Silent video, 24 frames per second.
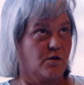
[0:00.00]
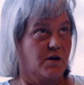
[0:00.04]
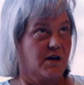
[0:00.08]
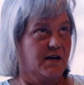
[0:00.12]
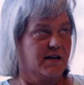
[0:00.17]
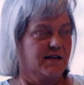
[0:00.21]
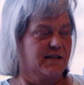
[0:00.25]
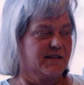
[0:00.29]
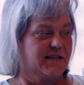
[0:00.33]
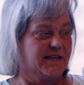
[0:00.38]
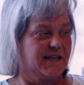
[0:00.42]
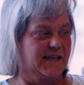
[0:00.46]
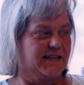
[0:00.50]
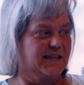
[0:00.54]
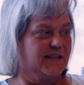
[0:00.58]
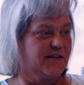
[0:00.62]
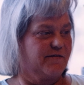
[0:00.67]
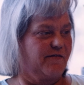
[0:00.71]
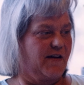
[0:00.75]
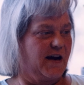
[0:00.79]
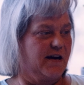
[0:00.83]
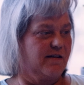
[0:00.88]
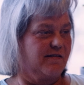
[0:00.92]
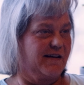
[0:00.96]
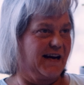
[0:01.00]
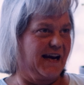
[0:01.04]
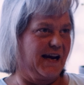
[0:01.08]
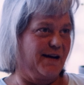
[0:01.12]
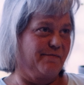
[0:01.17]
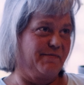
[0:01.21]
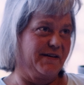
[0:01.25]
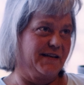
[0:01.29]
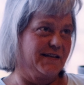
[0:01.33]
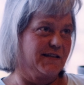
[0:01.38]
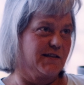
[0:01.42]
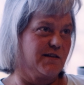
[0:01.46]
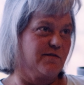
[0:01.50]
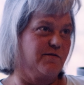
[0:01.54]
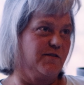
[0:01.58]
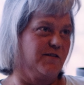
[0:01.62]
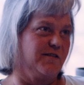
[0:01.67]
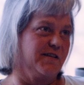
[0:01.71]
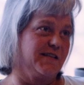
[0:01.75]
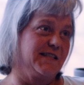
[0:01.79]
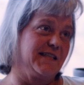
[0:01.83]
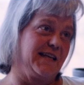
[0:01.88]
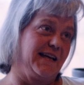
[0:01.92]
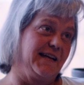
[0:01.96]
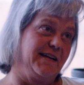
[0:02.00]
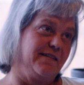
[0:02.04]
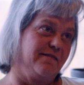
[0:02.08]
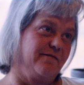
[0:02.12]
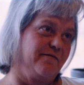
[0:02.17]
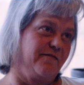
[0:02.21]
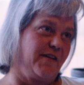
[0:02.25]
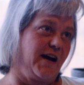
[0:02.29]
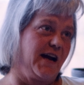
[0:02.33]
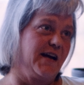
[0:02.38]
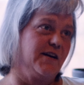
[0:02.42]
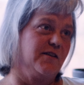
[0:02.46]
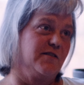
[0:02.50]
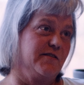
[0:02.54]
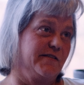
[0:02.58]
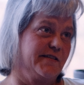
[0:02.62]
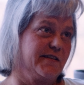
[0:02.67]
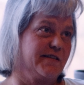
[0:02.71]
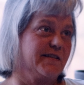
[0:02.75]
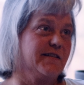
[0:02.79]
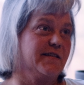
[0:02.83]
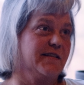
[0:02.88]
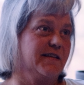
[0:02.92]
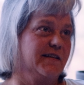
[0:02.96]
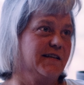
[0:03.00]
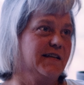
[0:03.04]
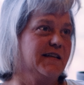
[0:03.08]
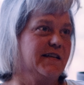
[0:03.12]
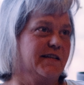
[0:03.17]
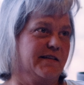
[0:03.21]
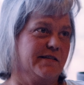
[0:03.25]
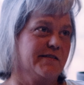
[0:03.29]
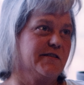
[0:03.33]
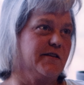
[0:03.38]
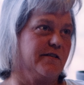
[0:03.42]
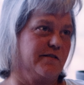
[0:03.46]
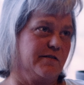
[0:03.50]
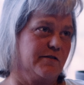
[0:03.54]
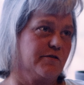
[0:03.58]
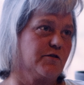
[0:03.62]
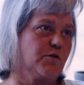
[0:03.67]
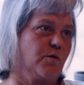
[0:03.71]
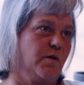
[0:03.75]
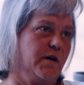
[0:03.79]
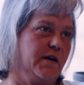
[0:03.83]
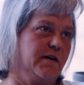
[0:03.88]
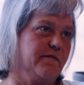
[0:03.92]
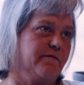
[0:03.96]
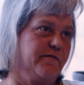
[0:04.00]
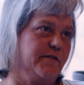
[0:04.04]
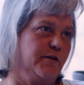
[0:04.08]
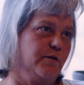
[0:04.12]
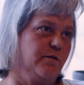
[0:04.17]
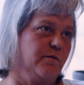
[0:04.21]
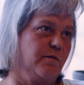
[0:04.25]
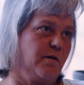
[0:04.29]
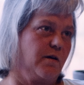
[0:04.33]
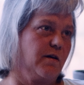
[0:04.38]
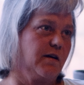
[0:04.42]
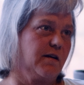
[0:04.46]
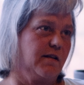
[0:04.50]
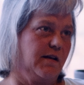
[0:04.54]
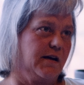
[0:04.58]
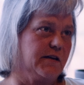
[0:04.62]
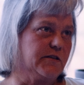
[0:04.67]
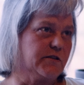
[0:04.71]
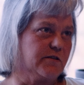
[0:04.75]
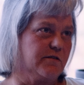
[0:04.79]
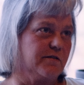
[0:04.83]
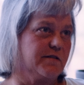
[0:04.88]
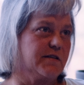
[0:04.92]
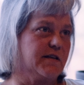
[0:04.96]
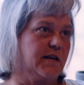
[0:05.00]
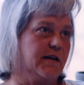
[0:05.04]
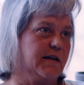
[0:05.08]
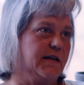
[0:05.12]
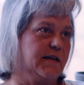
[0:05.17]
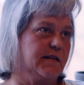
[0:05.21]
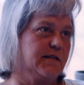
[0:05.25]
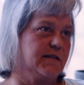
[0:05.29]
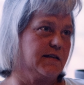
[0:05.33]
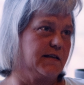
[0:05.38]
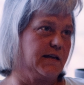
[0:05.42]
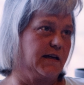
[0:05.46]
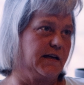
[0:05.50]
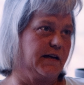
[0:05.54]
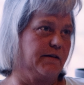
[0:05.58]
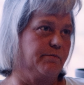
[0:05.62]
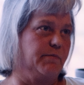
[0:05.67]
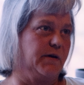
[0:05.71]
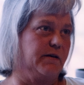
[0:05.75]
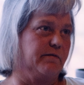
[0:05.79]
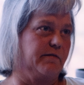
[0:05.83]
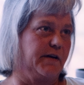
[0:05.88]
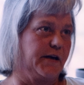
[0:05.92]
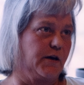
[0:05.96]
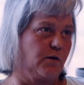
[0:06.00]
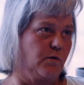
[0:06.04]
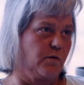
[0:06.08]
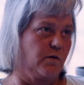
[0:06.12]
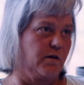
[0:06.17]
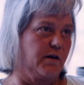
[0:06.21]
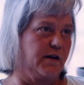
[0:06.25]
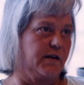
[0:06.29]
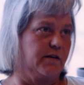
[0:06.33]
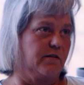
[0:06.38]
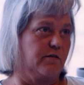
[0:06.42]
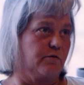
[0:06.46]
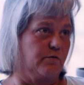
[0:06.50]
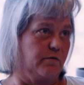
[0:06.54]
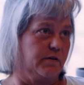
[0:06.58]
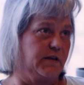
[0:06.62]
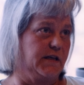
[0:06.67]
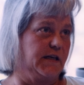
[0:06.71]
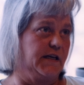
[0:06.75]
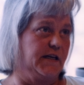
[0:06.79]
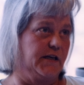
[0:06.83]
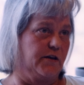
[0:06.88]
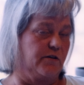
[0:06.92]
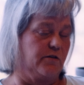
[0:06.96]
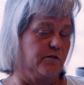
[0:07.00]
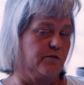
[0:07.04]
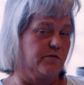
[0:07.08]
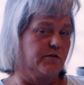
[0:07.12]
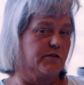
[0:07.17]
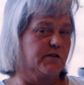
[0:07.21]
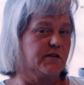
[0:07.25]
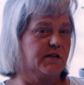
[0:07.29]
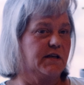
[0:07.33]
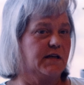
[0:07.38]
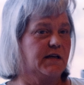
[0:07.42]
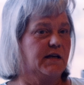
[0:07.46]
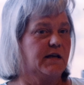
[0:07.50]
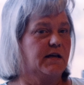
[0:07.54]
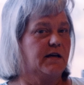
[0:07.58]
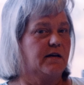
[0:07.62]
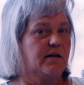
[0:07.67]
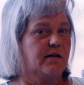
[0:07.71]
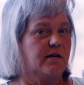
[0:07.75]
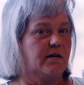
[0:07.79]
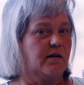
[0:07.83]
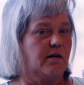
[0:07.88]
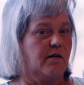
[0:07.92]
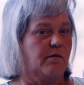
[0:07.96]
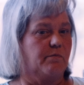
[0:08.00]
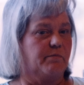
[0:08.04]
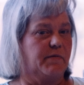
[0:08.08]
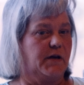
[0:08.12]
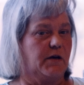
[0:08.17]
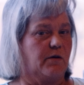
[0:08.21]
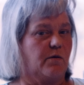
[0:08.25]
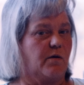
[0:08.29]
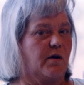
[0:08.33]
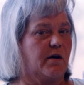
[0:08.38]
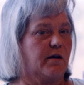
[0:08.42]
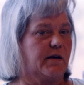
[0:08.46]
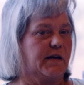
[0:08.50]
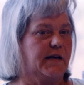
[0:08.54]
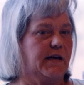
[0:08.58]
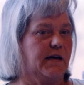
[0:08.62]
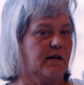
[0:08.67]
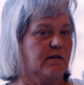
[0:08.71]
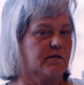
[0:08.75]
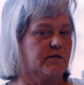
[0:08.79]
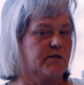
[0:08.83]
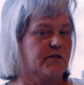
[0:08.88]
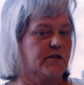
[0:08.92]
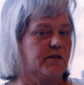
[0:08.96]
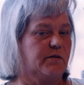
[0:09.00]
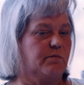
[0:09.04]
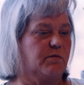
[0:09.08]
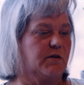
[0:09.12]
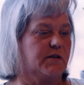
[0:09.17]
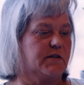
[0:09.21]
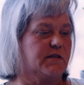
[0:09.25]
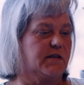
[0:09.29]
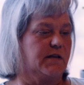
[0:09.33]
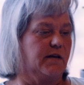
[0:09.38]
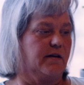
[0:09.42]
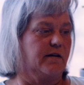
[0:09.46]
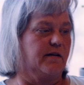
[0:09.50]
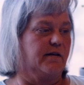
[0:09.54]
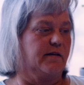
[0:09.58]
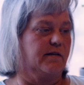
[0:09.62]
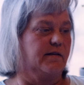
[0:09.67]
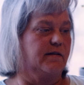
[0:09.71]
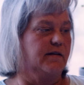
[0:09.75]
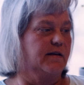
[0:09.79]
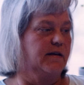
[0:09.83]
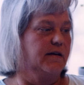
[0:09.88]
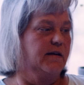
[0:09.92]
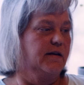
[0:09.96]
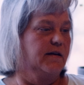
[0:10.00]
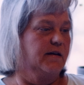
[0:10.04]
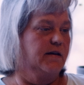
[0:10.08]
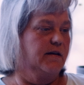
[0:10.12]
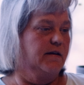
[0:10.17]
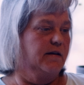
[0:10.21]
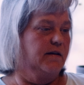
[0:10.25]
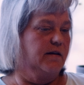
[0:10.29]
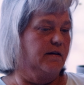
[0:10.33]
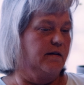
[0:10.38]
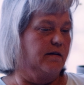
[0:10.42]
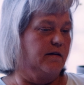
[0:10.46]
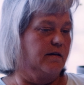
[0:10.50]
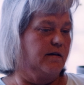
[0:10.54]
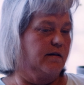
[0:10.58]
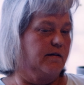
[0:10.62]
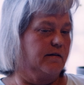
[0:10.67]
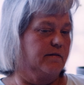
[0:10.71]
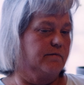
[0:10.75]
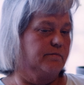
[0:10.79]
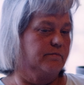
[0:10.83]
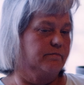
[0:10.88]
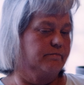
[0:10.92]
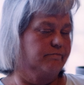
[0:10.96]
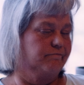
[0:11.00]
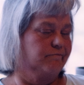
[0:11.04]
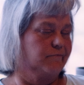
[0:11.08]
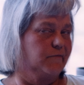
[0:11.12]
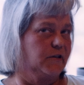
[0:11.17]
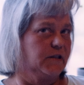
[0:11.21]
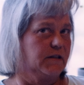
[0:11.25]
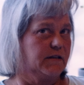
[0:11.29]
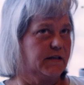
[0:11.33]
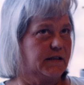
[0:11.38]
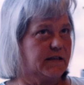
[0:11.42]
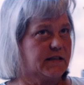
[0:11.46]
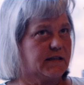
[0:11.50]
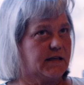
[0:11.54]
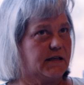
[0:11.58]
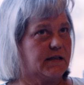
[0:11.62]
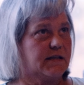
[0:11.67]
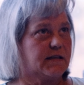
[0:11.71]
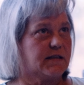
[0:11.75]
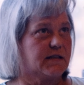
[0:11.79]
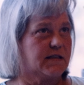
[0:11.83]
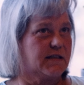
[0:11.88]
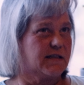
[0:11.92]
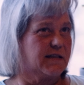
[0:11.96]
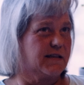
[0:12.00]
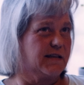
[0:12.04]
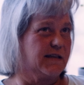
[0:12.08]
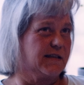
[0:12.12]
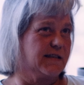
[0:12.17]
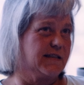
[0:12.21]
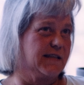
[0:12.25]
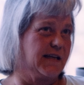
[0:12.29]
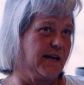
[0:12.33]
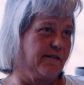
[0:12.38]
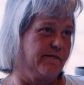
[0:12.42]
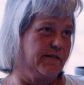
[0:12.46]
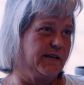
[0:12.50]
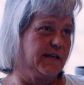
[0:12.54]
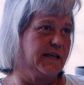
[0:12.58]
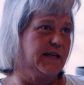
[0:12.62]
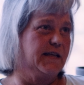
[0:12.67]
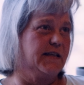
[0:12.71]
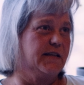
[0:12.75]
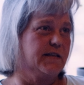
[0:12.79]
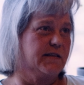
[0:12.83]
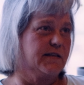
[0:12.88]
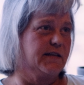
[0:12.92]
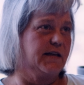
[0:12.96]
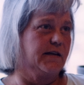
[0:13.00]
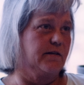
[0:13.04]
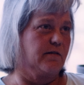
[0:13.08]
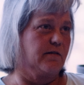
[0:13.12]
6 file cabinets full of site files. So there's quite a few archaeological sites that have been recorded through the years. Archaeology was done really since the 70s here